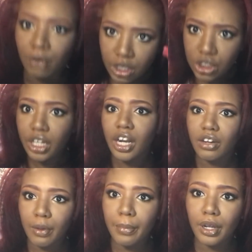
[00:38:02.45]
brush your
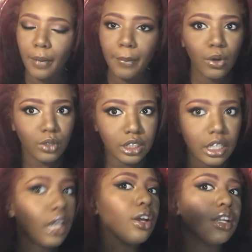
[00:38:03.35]
hair up in a
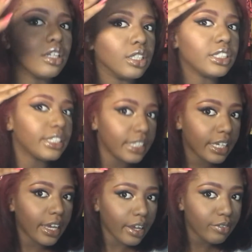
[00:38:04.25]
ponytail and it'll
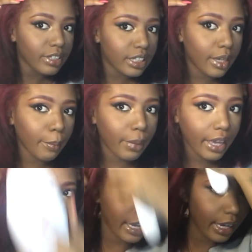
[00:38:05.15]
slick everything
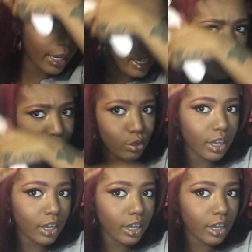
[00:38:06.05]
back in. If you